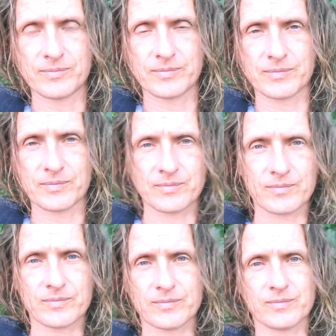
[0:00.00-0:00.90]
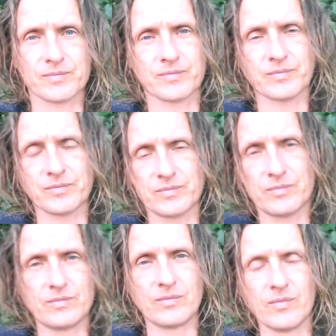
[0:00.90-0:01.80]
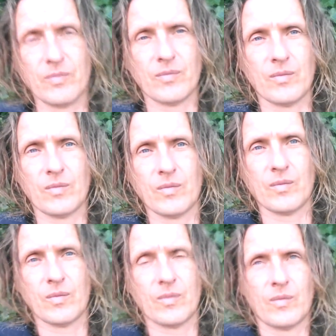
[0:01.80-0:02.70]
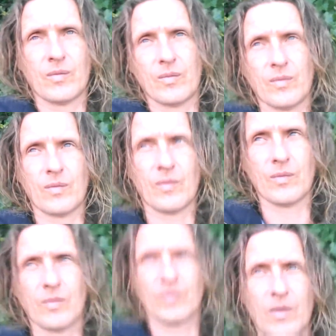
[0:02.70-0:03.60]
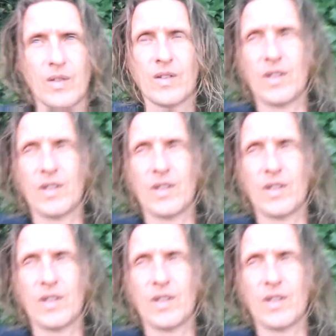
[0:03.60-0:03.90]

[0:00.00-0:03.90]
Nothing is said.